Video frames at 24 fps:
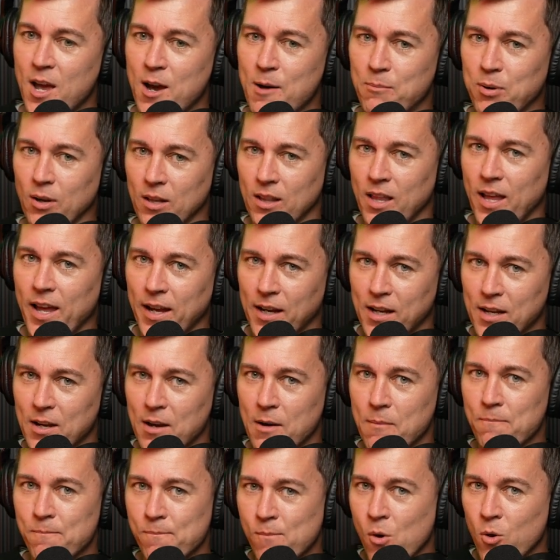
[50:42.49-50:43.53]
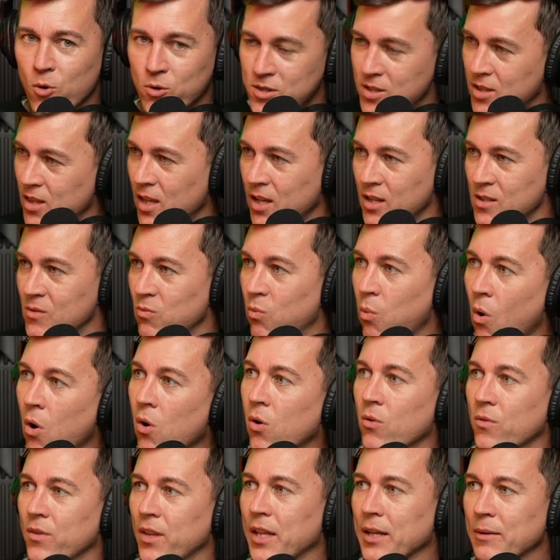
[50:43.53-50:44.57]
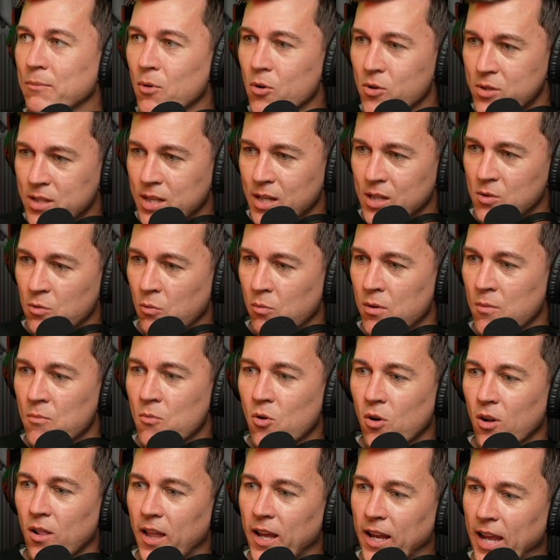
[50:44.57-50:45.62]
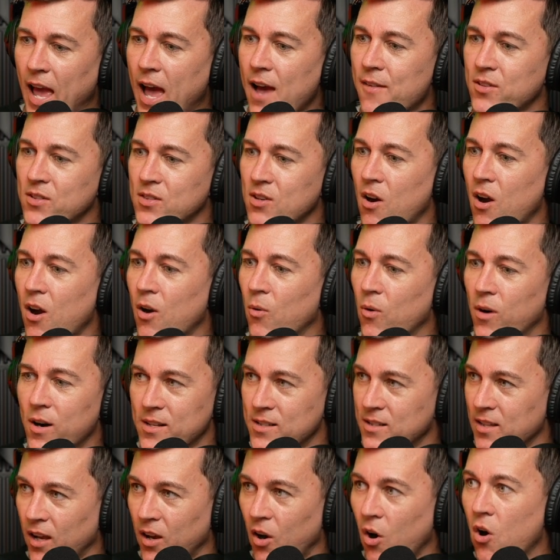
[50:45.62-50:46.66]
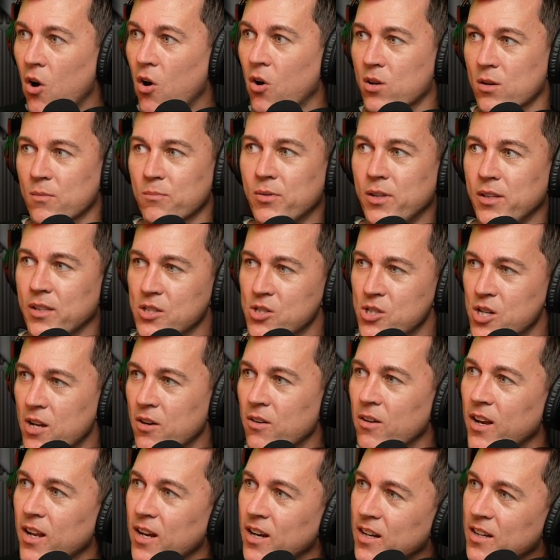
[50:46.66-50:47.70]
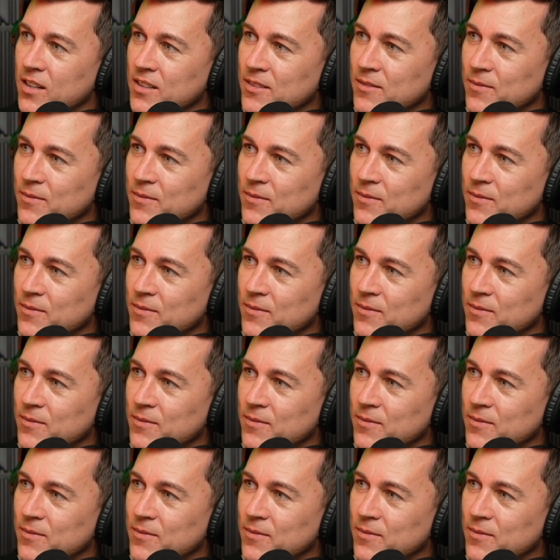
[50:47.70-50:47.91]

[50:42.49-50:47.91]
but like most things won't like most things will be more like avatar where it's like all completely generated